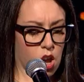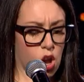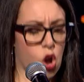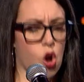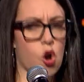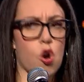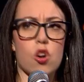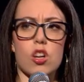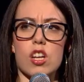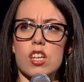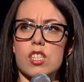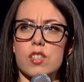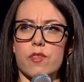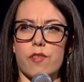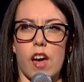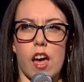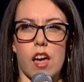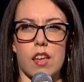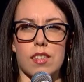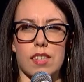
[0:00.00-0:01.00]
August
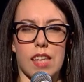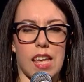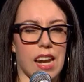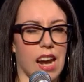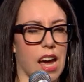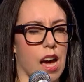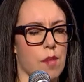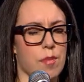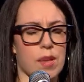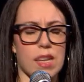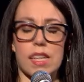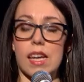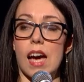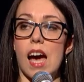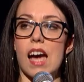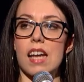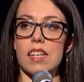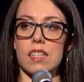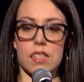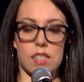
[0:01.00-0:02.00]
1st, said I'd be
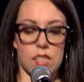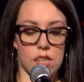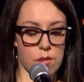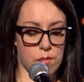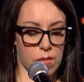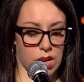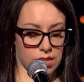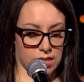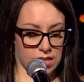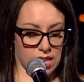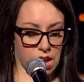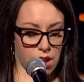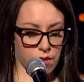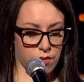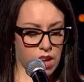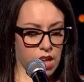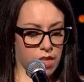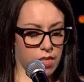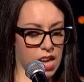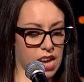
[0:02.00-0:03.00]
kinder to myself.
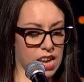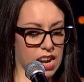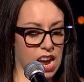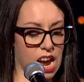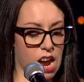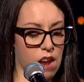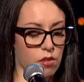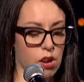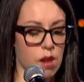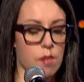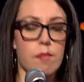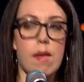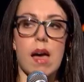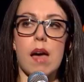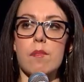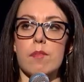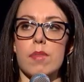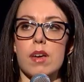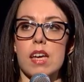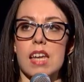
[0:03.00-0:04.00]
Then I
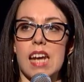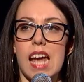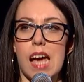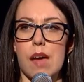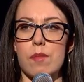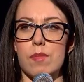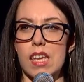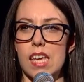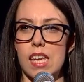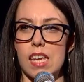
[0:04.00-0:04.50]
remembered I'm the